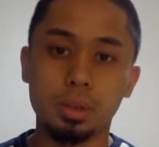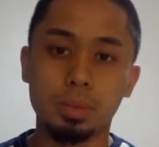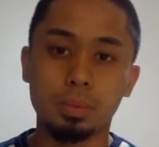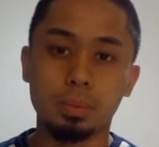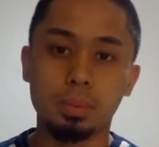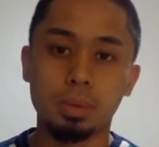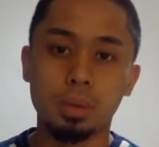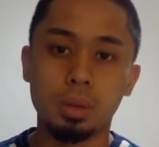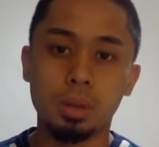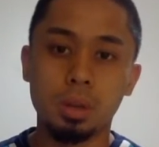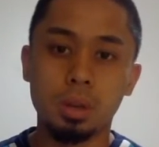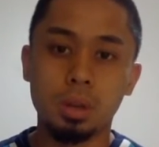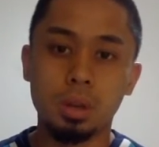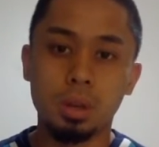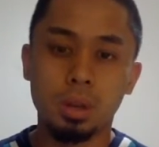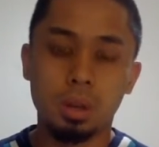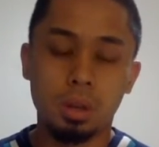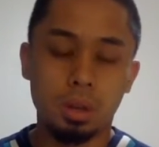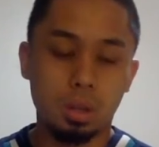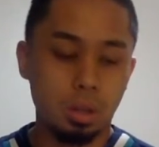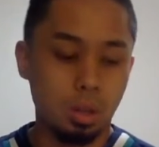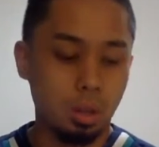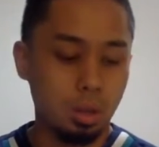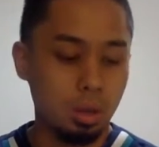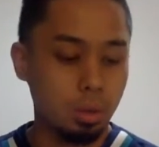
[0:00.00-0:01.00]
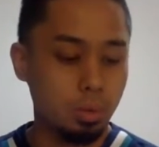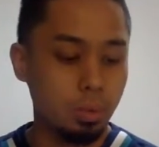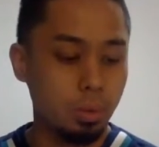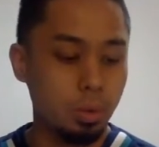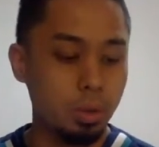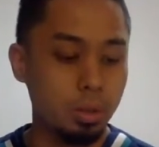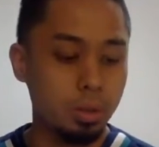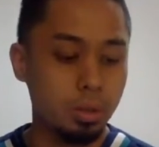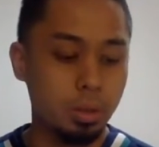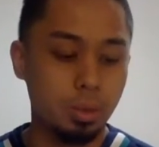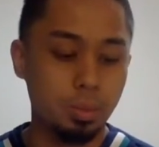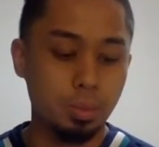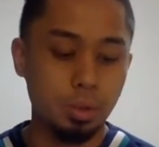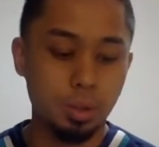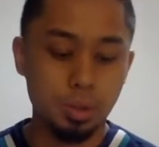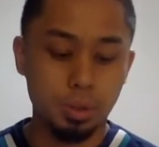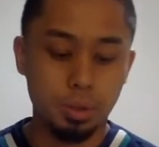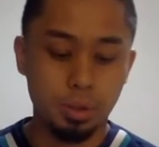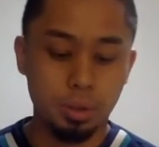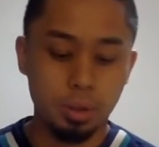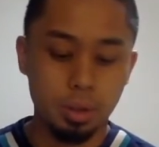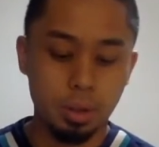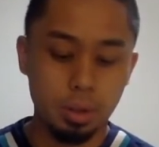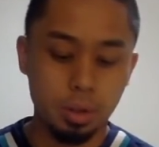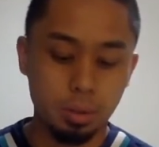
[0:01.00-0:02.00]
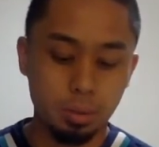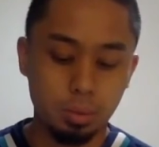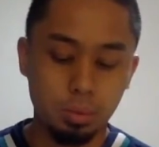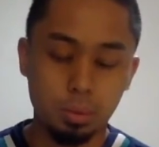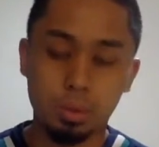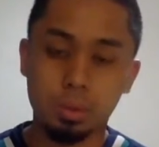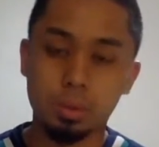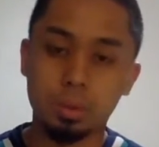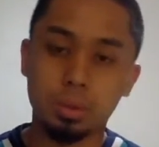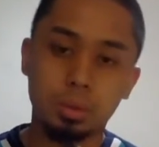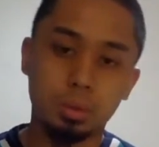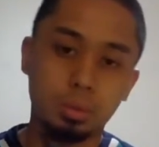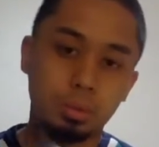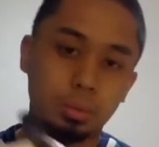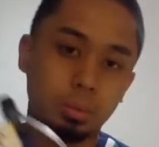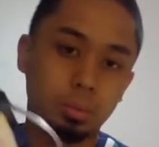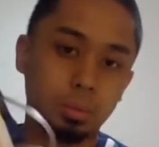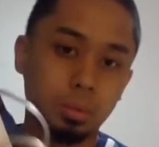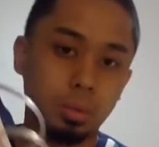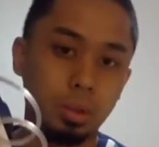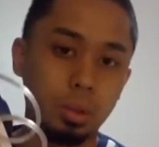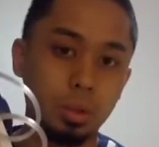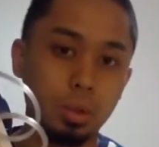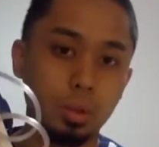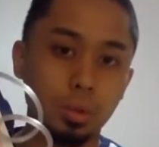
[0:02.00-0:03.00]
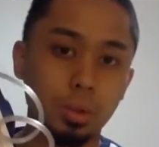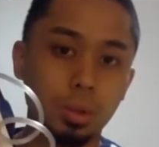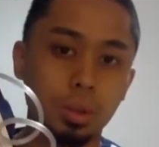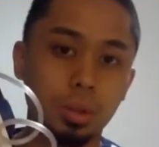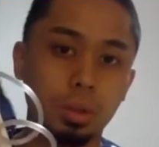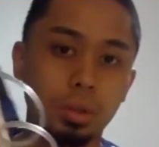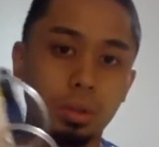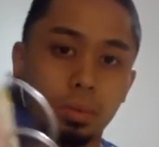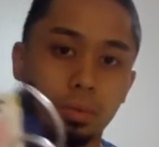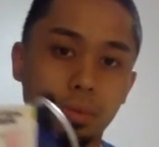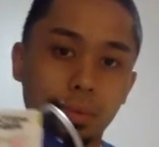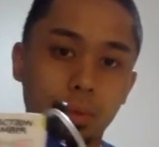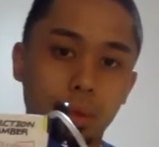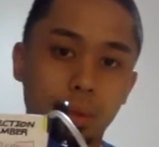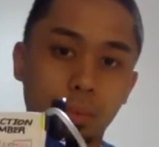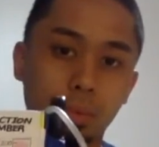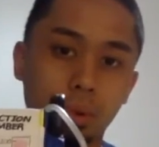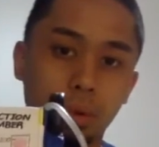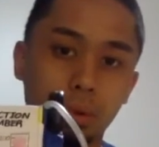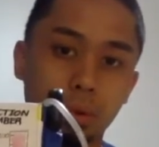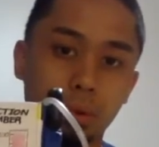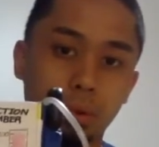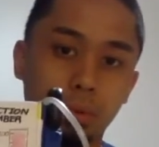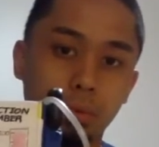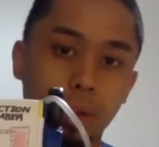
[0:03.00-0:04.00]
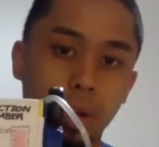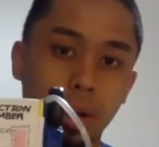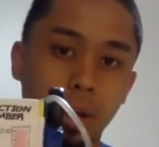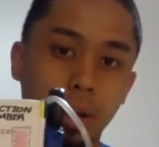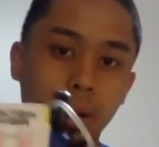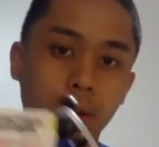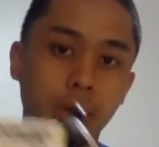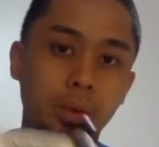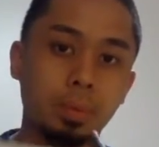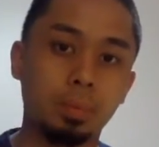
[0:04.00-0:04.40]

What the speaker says: and we're going to demonstrate that with the use of the Pleurovac.